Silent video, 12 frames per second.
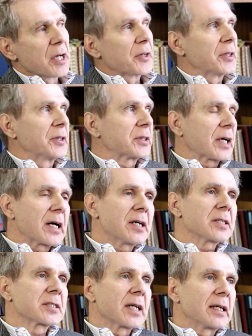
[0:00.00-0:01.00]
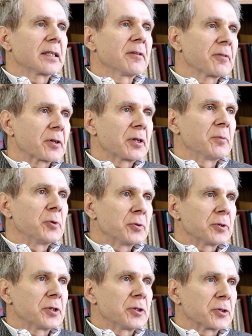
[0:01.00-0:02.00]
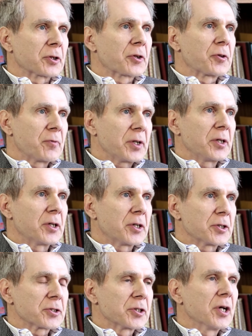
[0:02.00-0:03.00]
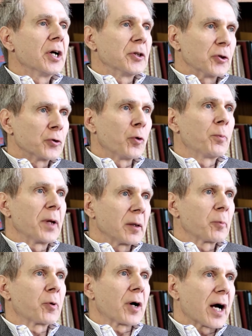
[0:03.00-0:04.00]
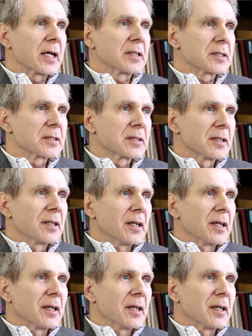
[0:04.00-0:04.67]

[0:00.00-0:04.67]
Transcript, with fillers: The entire scientific community took three years and a Nobel Prize.